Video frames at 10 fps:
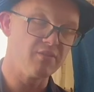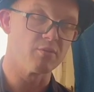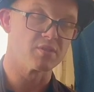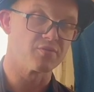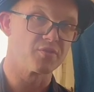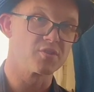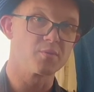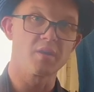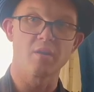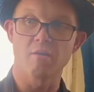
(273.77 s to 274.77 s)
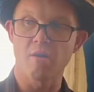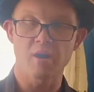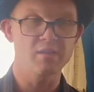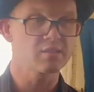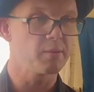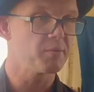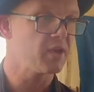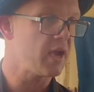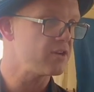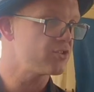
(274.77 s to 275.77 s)
it was the first weekend in August up in
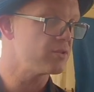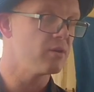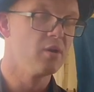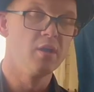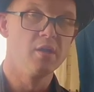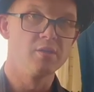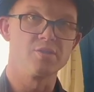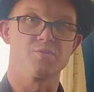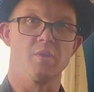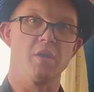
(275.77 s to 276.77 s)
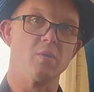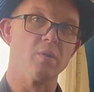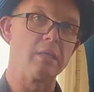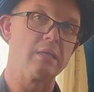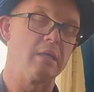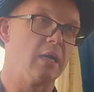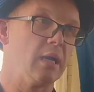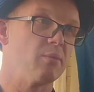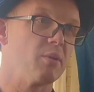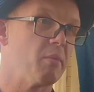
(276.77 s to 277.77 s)
Cashton, which is really cool.
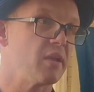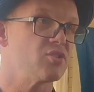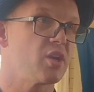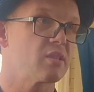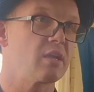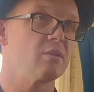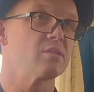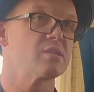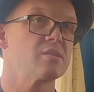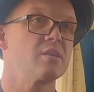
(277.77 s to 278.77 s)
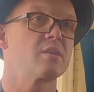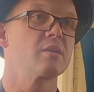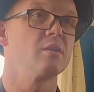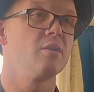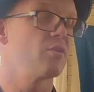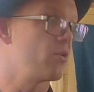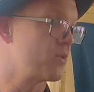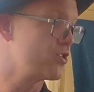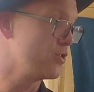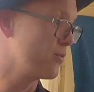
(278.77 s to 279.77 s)
We might check that out this year, although we're
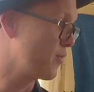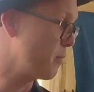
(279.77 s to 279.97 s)
shooting for